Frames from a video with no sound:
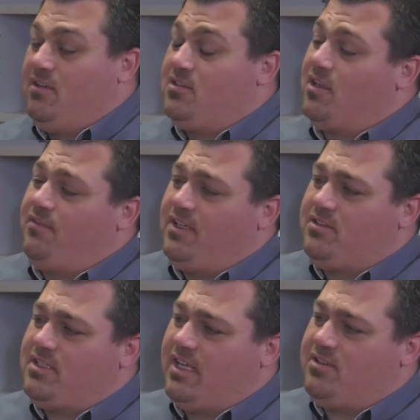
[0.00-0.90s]
So
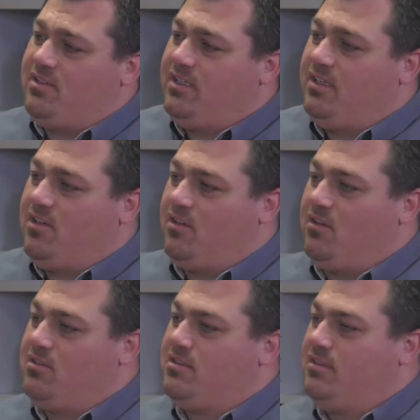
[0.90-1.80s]
field scheduling
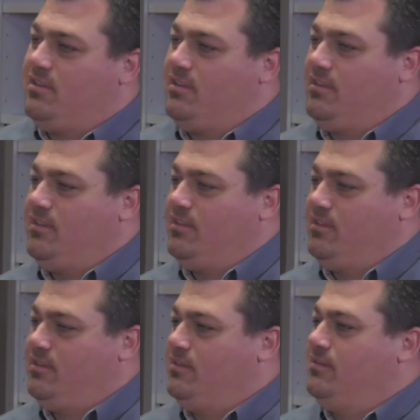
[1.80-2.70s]
occurs
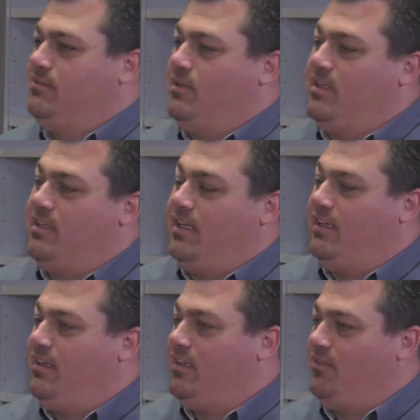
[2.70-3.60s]
with
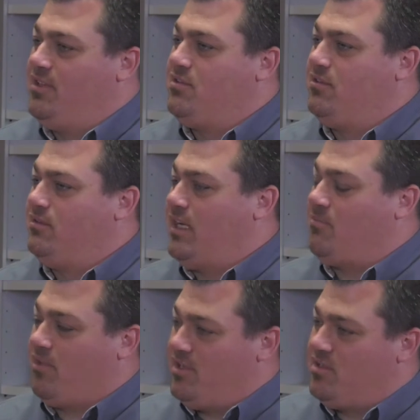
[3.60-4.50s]
the individual
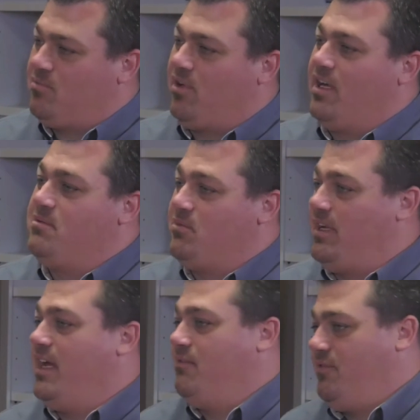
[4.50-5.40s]
operational programs that
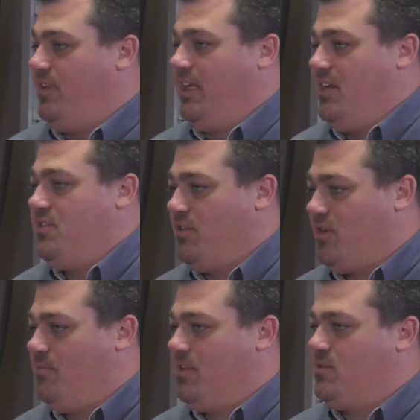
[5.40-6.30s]
we have affiliation
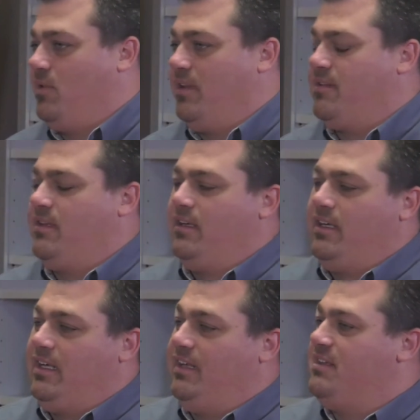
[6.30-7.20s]
agreements with.
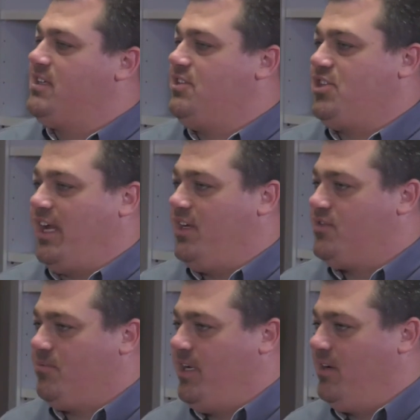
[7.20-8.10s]
And this can change
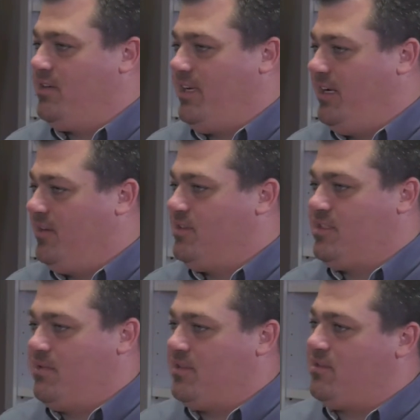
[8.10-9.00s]
from year to year and
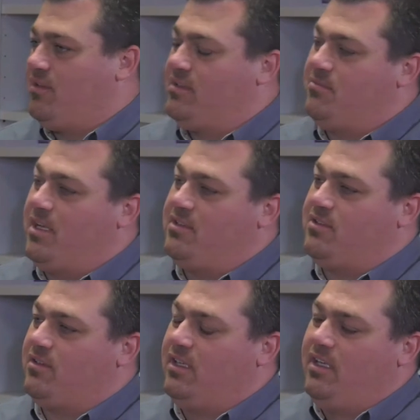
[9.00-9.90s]
semester to
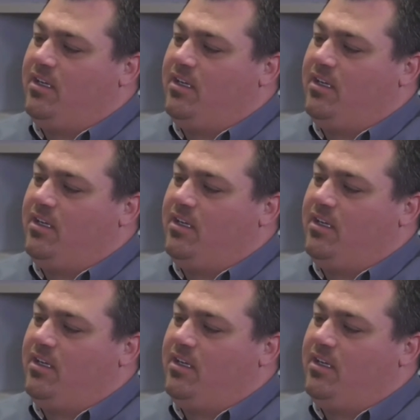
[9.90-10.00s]
semester.